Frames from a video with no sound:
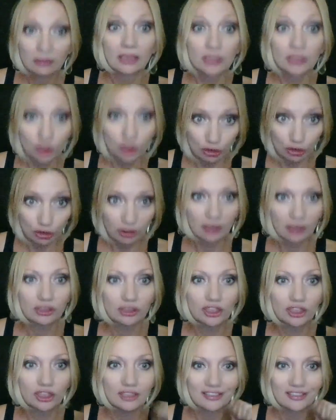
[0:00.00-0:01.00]
just like
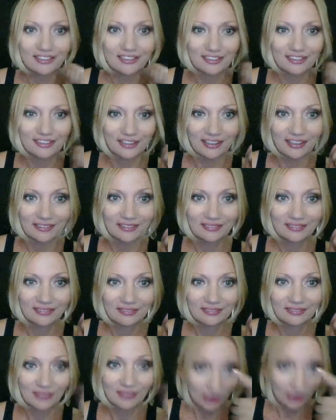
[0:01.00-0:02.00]
Jesus said,
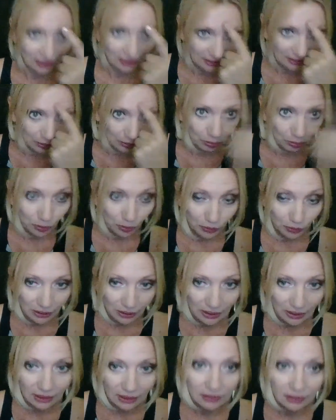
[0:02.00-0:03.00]
the temple
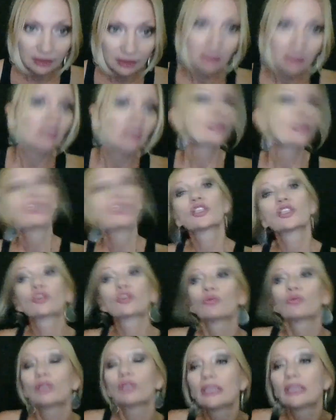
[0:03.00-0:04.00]
within. So
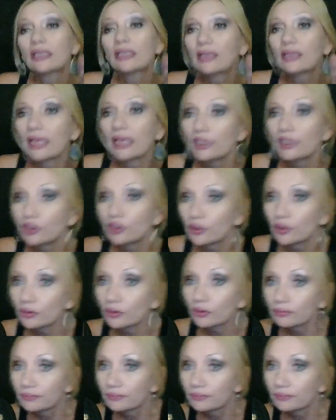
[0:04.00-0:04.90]
what did they do?